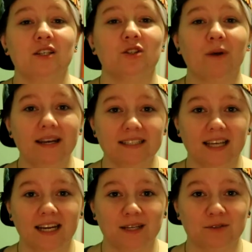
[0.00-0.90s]
So I
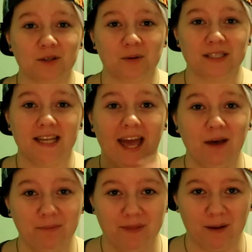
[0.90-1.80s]
decided I was going to
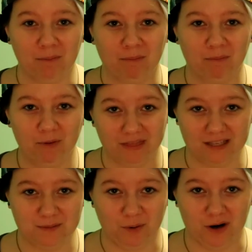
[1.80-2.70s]
help them with
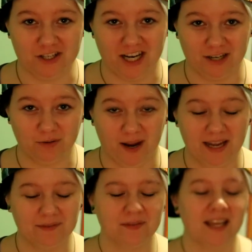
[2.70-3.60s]
this project,
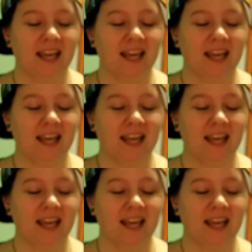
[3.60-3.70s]
right?